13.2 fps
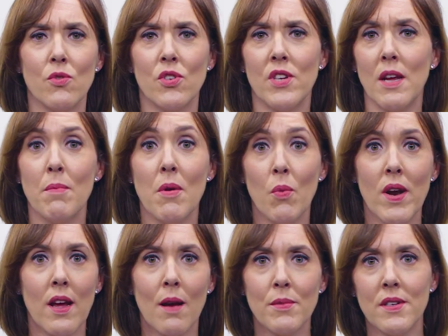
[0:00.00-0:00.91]
or stigma when
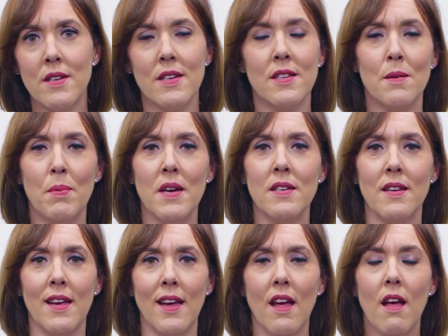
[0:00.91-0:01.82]
it comes to
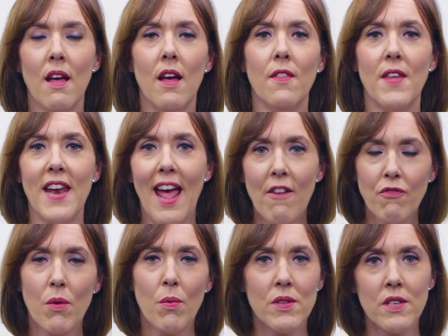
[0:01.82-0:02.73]
disability, then
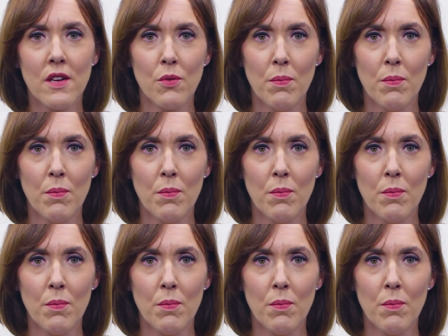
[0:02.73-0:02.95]
everyone's going